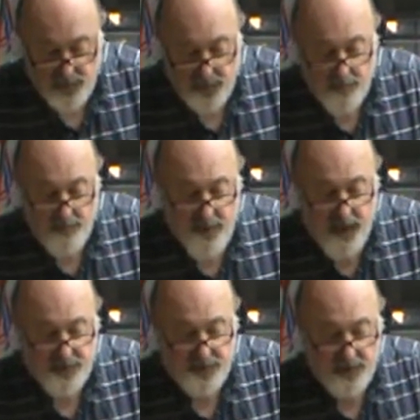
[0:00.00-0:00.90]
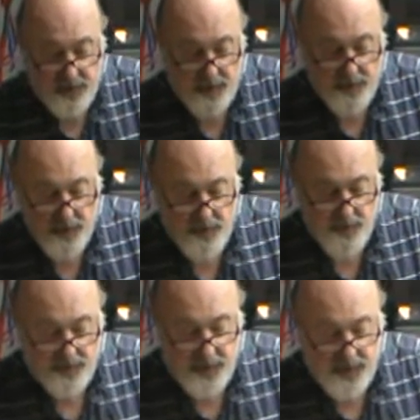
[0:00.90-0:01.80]
had patched it in where
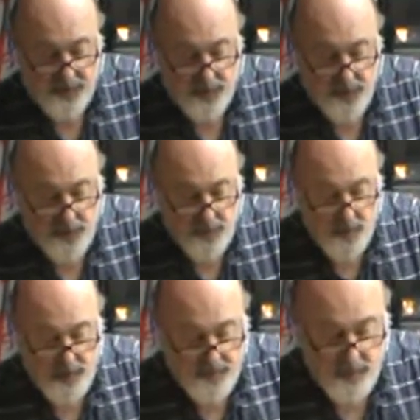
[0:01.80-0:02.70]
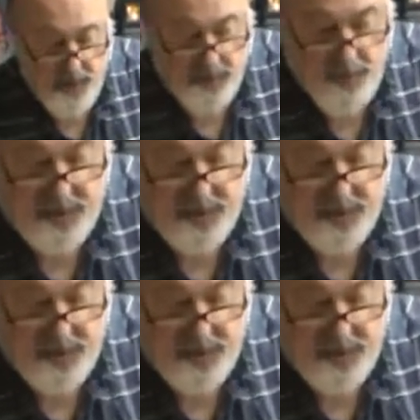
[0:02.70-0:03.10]
there's actually no cloth, you might want